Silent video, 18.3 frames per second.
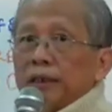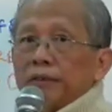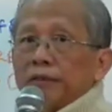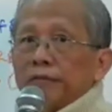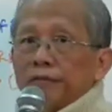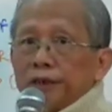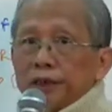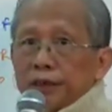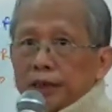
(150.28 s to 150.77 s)

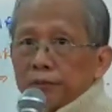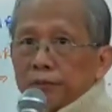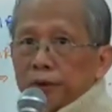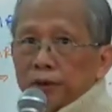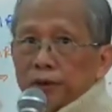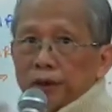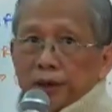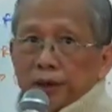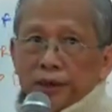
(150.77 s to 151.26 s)
physical
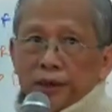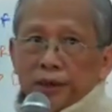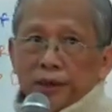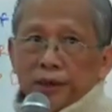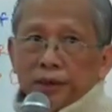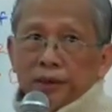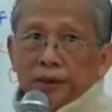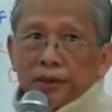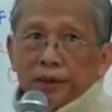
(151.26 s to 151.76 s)
body,
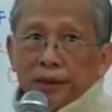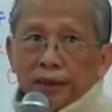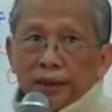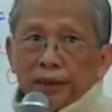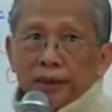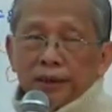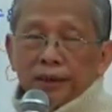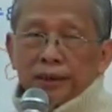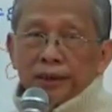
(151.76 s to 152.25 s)
yeah,
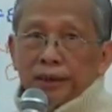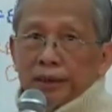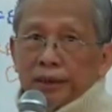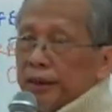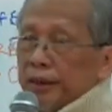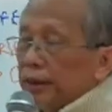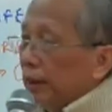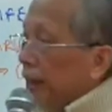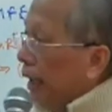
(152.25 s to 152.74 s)

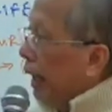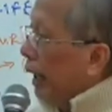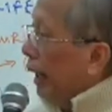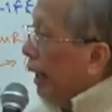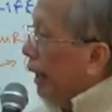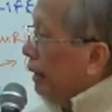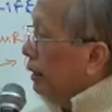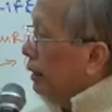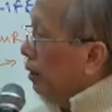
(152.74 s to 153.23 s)

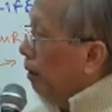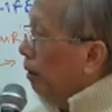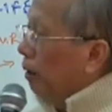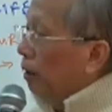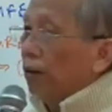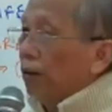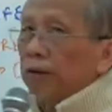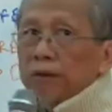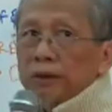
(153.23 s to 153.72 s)
has
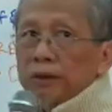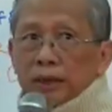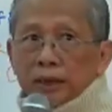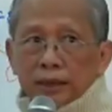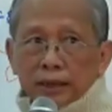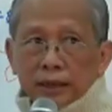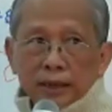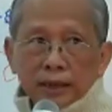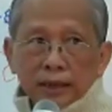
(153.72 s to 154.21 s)
all the
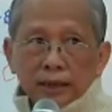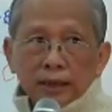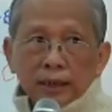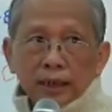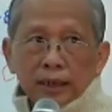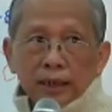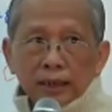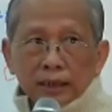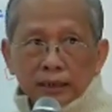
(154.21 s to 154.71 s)
things
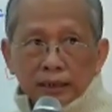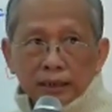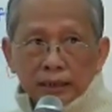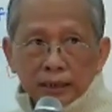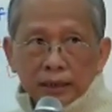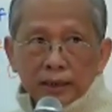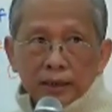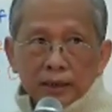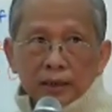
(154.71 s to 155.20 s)
that is
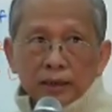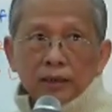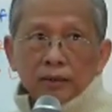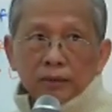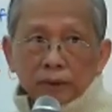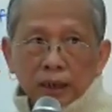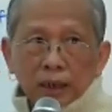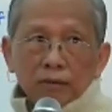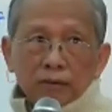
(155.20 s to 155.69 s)
needed
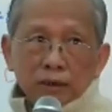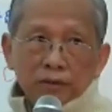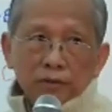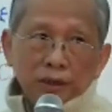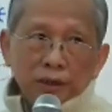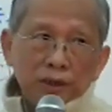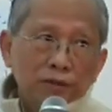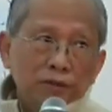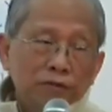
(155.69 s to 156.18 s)
to
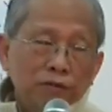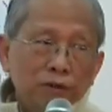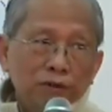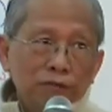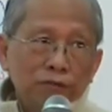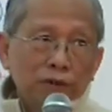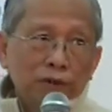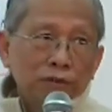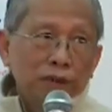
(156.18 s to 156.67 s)
cultivate the four
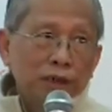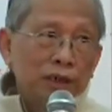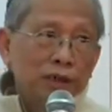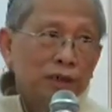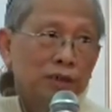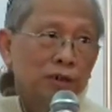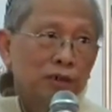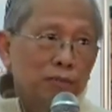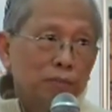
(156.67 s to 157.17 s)

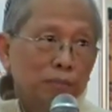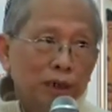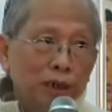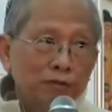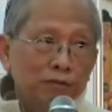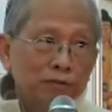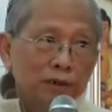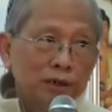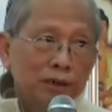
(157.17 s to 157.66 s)
foundations of
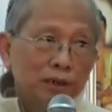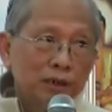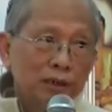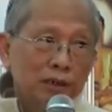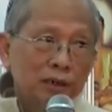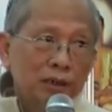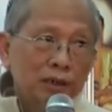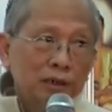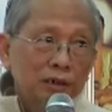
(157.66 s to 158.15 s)
mindfulness.
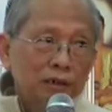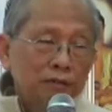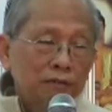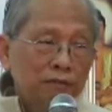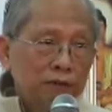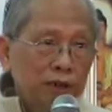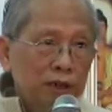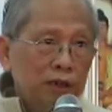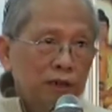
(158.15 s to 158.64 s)

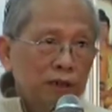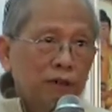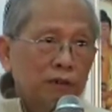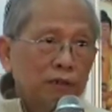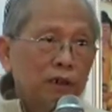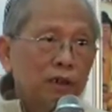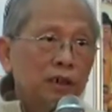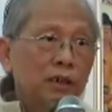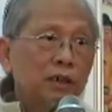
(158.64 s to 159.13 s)
First
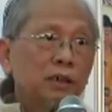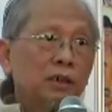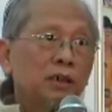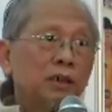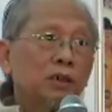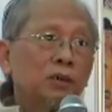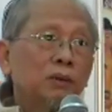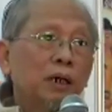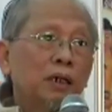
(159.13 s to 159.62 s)
foundation
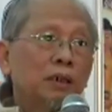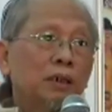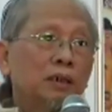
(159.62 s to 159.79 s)
is what?